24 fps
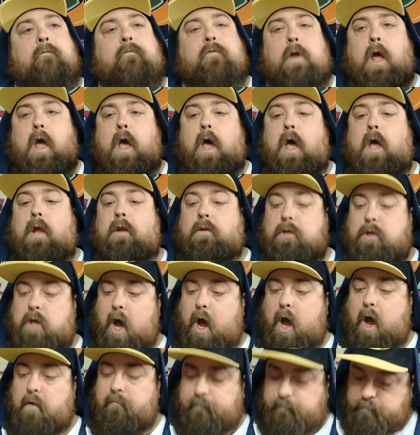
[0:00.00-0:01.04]
And
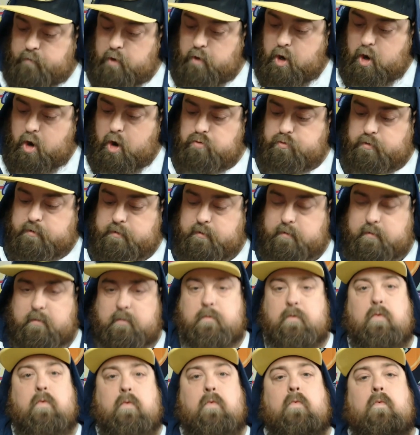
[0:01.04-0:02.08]
confused.
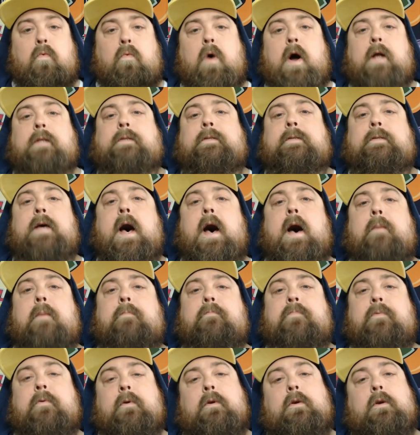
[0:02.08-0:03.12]
What's
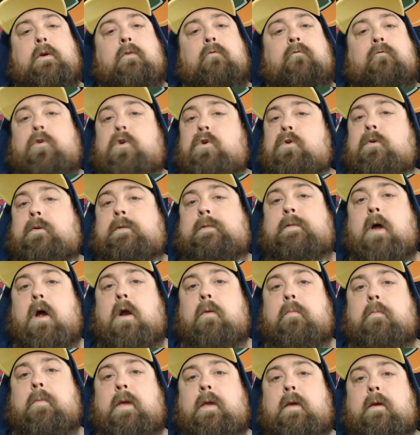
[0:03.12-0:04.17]
up, confused
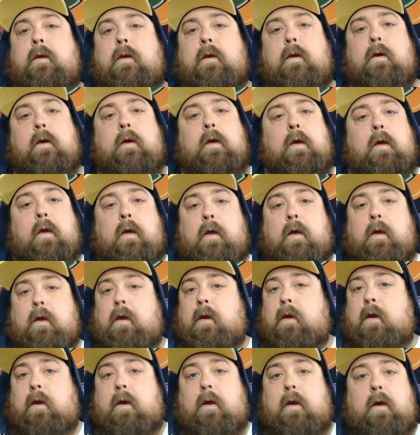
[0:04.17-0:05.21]
army?
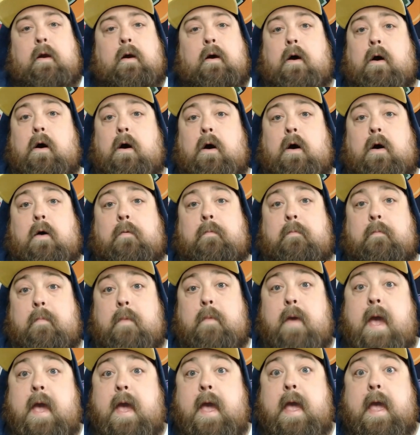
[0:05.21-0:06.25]
Oh
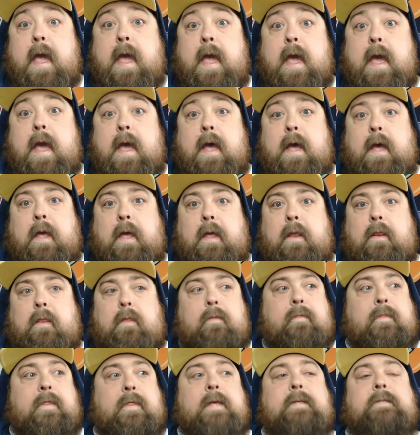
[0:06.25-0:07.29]
man,
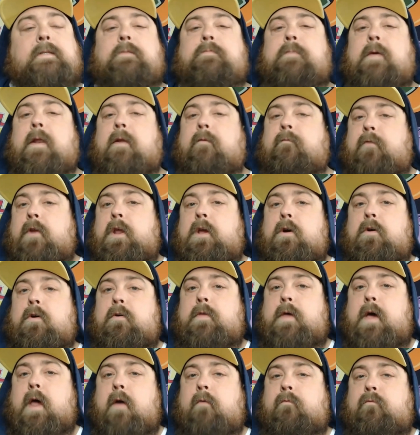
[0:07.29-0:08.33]
this has been a video
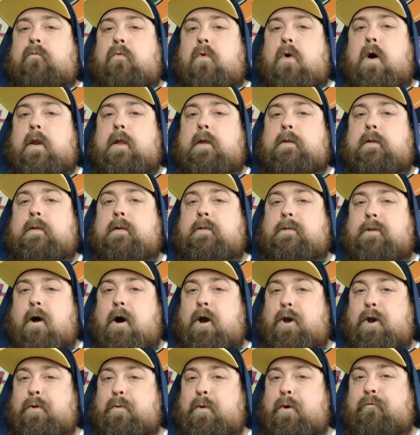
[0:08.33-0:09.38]
that I've wanted to
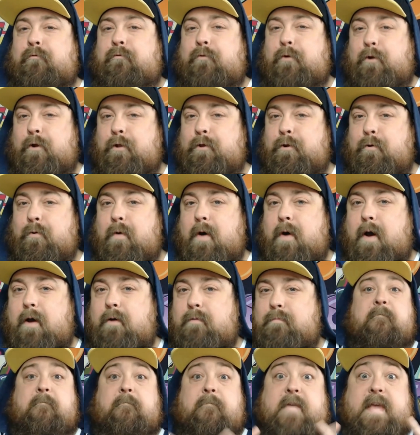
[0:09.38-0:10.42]
talk about for a little while.
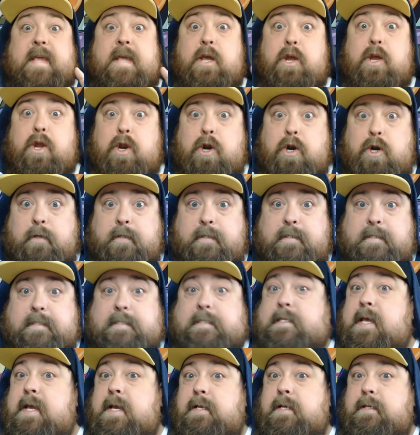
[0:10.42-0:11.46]
Fears,
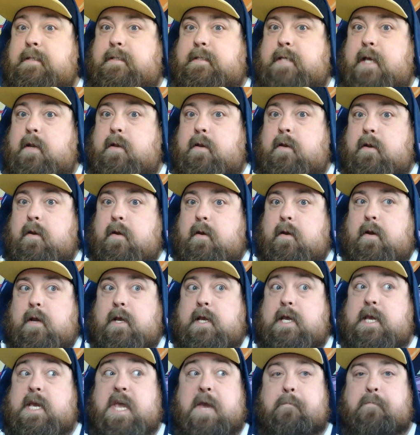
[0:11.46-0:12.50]
things that
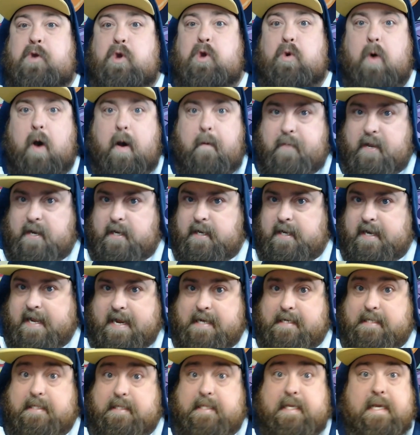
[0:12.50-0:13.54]
keep you up at
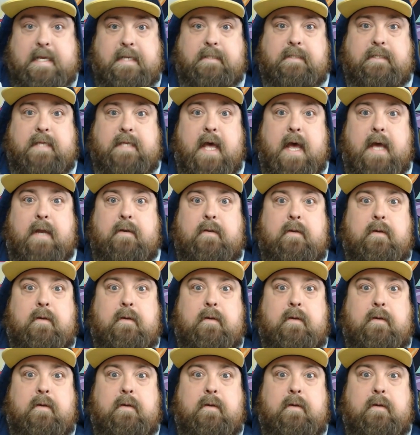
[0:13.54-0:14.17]
night, things that